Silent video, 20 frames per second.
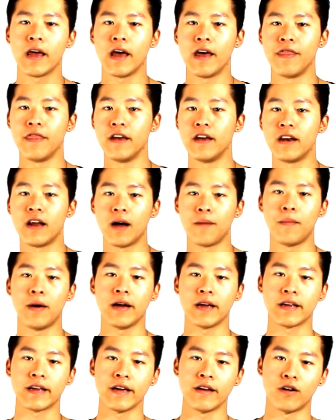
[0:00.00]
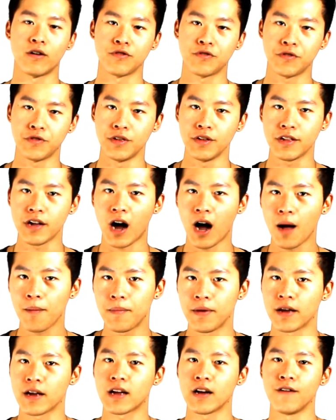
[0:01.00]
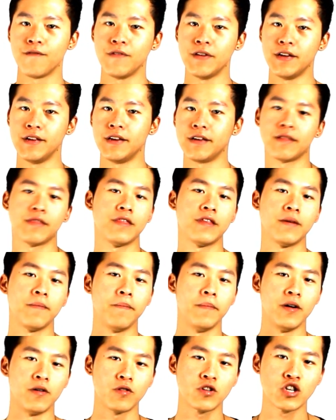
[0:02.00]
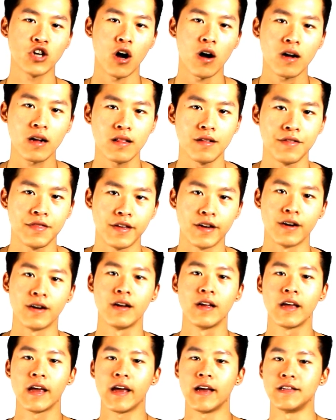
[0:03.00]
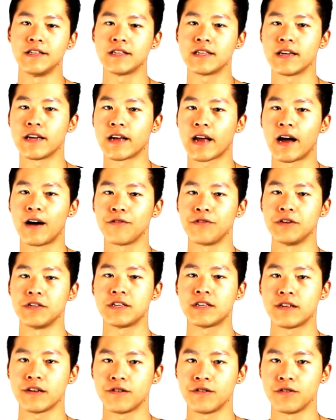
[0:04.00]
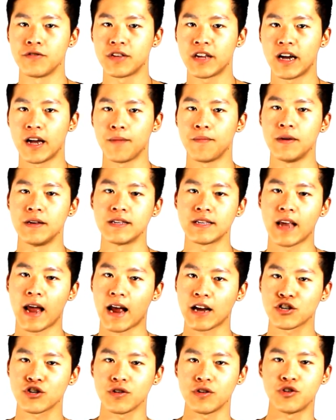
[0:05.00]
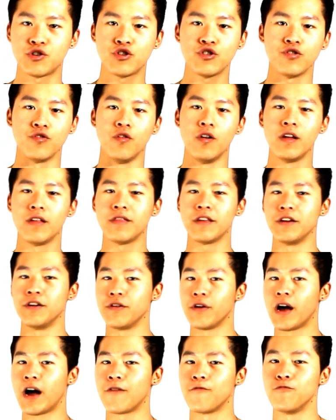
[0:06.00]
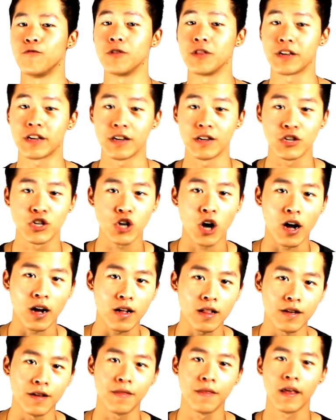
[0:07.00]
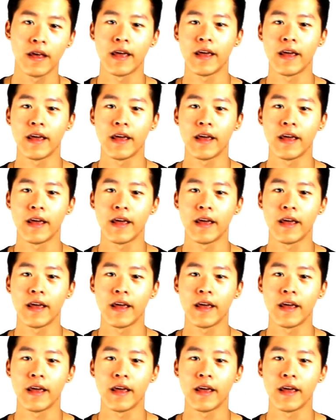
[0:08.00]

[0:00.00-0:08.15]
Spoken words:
and then I might get onto the topic of eating the milk chocolate there and saying how the stereotype is actually true. They do have really good chocolate.